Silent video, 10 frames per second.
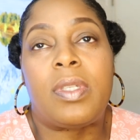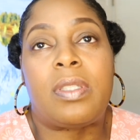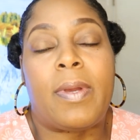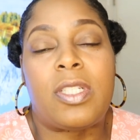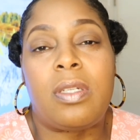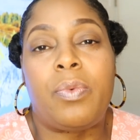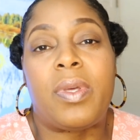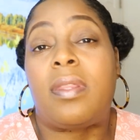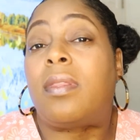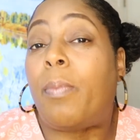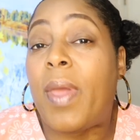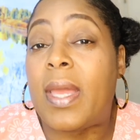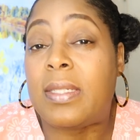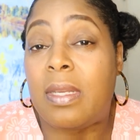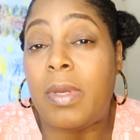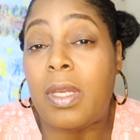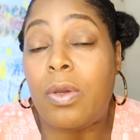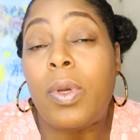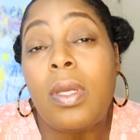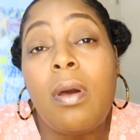especially with the pandemic
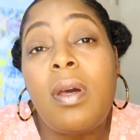going